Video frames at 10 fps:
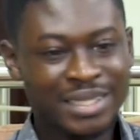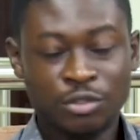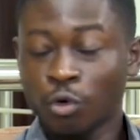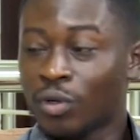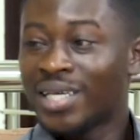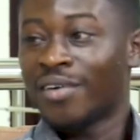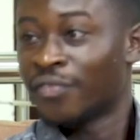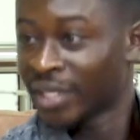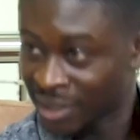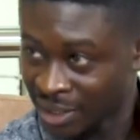This is not only
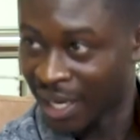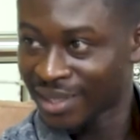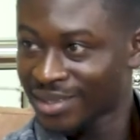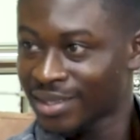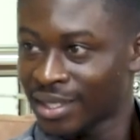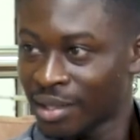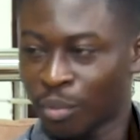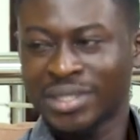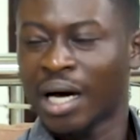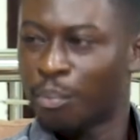affecting us, but yeah.